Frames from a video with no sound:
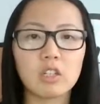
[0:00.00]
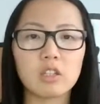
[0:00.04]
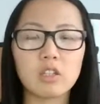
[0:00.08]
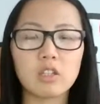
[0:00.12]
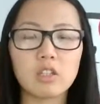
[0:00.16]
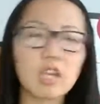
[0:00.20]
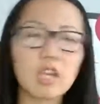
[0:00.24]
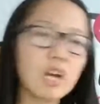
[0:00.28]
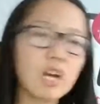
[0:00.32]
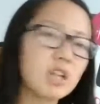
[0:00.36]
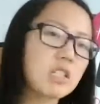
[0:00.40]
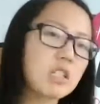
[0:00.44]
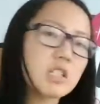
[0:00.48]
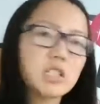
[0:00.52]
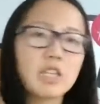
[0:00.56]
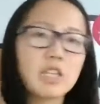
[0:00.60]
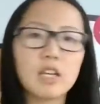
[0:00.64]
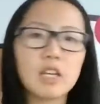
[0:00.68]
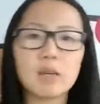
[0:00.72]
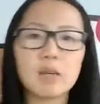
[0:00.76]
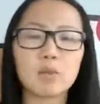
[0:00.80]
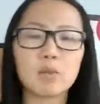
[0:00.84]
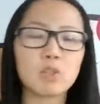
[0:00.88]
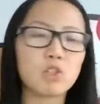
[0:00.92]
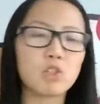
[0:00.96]
sales
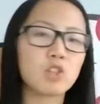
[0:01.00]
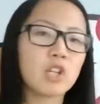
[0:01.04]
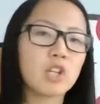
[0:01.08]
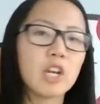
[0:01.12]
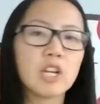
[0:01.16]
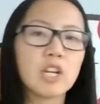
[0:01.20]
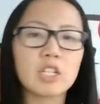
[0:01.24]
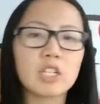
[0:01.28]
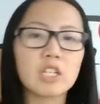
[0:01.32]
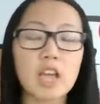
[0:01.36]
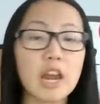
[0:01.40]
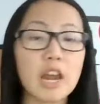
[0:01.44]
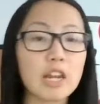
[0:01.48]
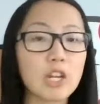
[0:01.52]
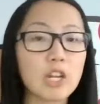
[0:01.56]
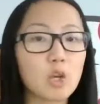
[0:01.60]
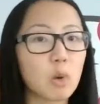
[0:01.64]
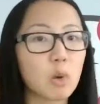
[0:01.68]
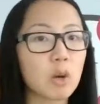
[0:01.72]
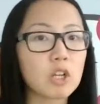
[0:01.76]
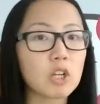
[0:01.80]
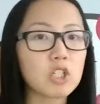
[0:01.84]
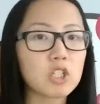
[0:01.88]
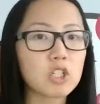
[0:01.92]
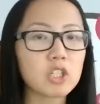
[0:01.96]
tips, tricks, any
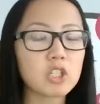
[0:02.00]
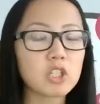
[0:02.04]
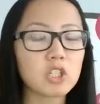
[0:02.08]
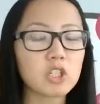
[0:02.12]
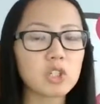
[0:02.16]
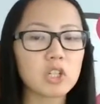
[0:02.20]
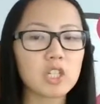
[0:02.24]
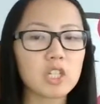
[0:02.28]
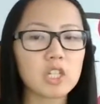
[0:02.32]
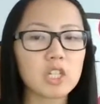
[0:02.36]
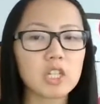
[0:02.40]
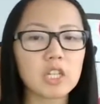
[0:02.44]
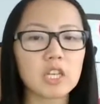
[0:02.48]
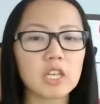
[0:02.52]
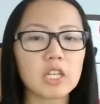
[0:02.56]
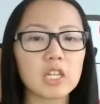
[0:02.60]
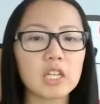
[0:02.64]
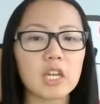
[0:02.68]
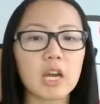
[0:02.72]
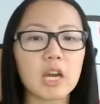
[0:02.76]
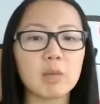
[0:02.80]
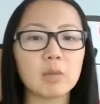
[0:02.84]
questions or anything like that,